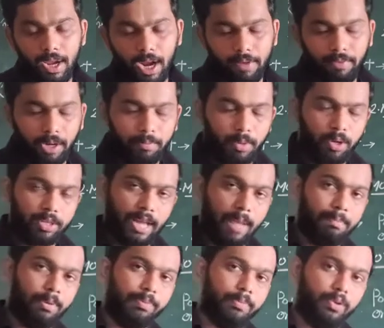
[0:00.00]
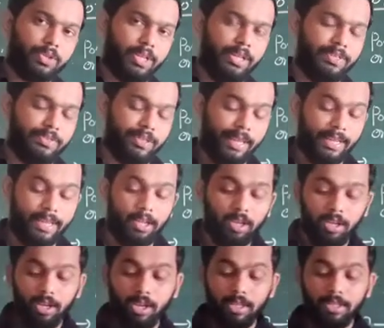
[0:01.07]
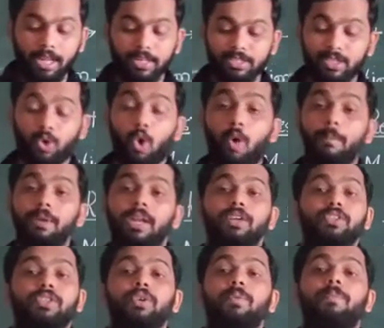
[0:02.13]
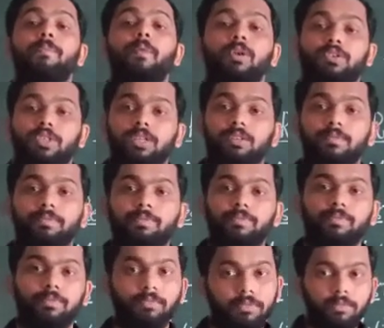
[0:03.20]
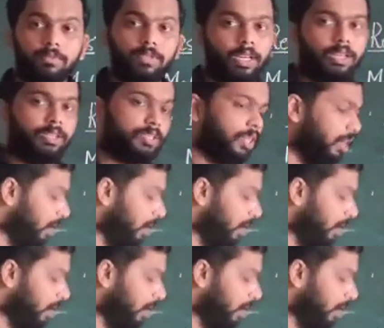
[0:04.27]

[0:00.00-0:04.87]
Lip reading: and one more type of motion is there, that is combination of motion. That is